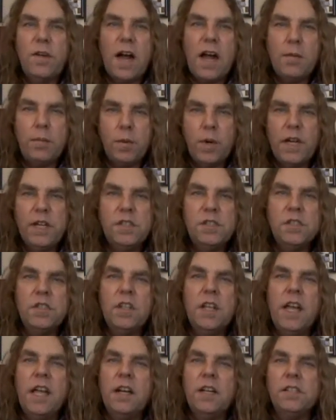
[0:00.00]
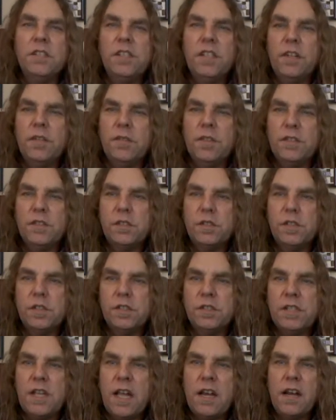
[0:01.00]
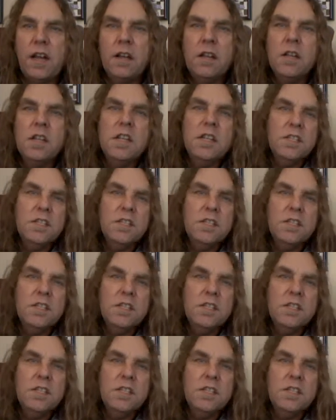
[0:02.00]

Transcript: vibrational energy of this Trisena.